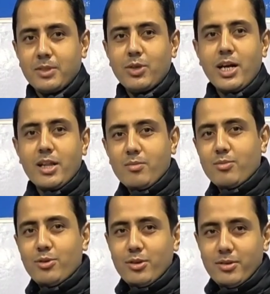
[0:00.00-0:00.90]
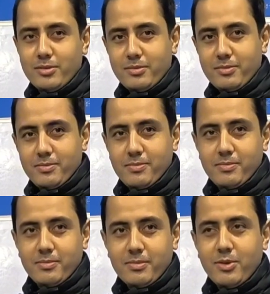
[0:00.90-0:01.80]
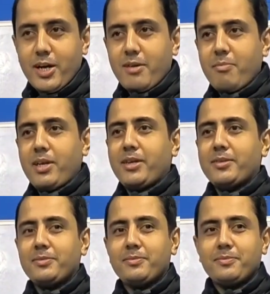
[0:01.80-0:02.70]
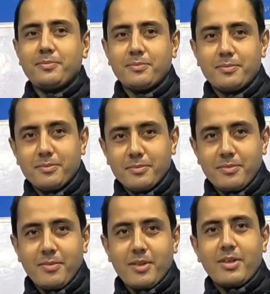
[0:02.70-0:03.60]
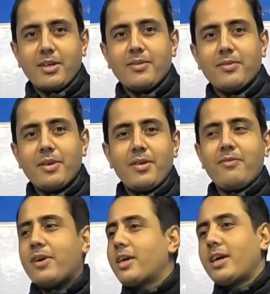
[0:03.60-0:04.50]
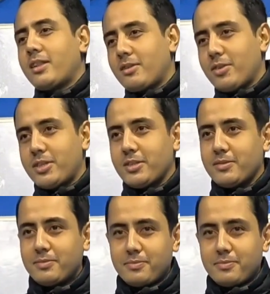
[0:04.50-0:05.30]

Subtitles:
Look at the board. Look at me. Okay. Forget the question.